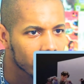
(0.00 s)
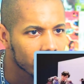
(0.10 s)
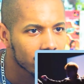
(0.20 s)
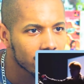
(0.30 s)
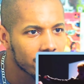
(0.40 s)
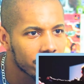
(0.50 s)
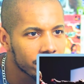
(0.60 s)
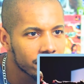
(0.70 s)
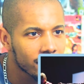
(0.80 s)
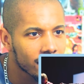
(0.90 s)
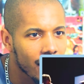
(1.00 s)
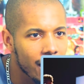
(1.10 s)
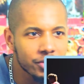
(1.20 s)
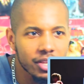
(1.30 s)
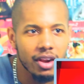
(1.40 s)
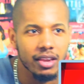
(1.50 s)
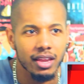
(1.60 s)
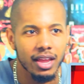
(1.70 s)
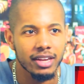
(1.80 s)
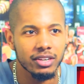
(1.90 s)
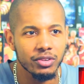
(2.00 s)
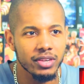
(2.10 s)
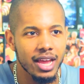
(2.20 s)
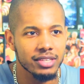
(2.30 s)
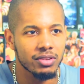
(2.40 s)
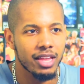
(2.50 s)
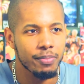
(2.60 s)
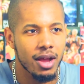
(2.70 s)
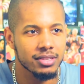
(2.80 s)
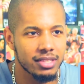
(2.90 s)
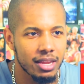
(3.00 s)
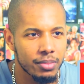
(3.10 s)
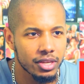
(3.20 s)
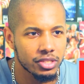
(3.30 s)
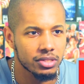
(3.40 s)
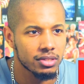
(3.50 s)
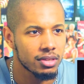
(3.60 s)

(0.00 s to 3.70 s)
hold on. I'm sorry, y'all. I know you guys don't like pausing that much.